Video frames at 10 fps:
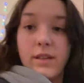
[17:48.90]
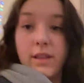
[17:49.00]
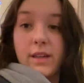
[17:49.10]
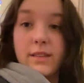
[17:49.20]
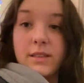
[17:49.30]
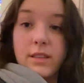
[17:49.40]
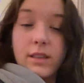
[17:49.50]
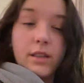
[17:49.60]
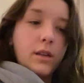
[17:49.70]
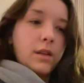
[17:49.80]
an answer,
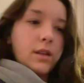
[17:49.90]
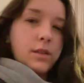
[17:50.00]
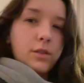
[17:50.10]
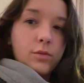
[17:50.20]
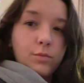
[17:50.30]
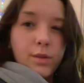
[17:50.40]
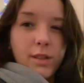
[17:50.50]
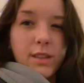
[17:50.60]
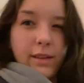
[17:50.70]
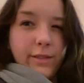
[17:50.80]
because
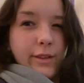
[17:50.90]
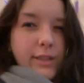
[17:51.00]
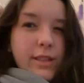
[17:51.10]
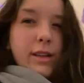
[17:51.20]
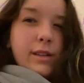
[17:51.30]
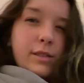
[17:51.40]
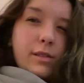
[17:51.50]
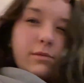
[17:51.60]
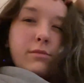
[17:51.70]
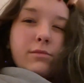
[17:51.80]
I have a question and I
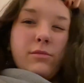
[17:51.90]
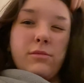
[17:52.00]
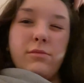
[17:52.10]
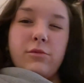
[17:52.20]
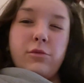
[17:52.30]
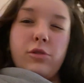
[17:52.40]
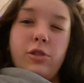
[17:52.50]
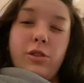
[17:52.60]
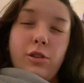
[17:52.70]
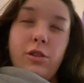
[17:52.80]
don't
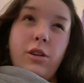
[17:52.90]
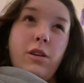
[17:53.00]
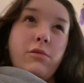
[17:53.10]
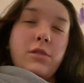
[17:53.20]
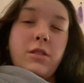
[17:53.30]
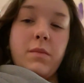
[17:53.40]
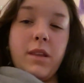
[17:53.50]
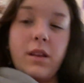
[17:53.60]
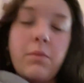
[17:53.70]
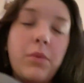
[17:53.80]
know
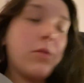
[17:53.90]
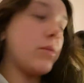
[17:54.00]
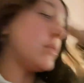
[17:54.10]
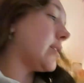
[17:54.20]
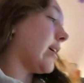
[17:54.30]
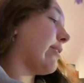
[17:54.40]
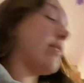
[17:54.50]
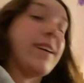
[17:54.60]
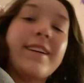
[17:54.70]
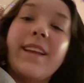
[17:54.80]
something. But once I
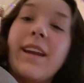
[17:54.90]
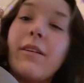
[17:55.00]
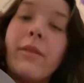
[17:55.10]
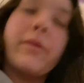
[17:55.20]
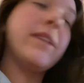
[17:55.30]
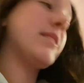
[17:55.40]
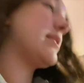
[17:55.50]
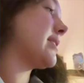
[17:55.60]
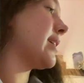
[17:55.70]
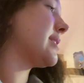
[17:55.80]
figure that out, I'm gonna
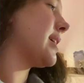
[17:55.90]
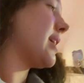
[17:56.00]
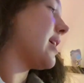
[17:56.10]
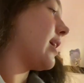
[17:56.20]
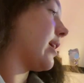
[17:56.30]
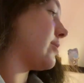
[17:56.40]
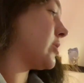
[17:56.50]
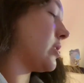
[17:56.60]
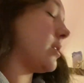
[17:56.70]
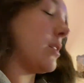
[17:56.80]
start. I've
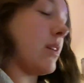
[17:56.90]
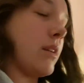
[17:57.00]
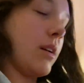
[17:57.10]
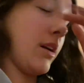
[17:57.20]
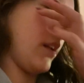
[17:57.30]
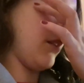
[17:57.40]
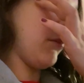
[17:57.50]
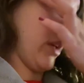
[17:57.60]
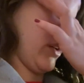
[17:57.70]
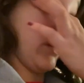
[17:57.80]
done all
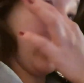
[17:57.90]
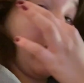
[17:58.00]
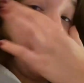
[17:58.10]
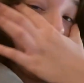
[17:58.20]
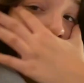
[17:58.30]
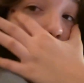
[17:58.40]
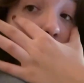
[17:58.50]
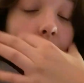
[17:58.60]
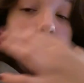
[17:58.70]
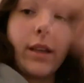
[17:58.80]
my other
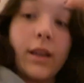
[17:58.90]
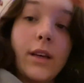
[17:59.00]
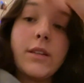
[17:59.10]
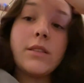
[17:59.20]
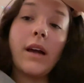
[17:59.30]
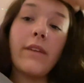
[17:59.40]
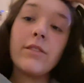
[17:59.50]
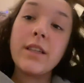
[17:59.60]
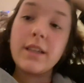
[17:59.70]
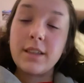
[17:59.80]
homework, so
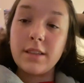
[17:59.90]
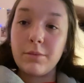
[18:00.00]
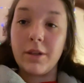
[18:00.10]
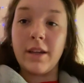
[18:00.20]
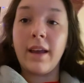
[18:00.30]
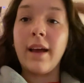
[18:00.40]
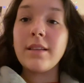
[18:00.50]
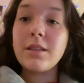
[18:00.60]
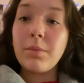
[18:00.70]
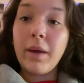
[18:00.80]
after English I'm gonna get
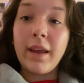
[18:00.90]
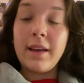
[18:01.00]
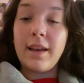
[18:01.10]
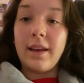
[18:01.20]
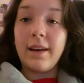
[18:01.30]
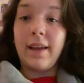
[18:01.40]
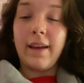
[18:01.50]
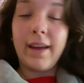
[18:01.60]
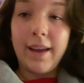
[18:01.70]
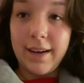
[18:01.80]
into bed and
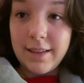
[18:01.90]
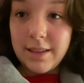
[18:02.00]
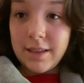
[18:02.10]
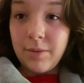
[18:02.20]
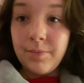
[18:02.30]
edit.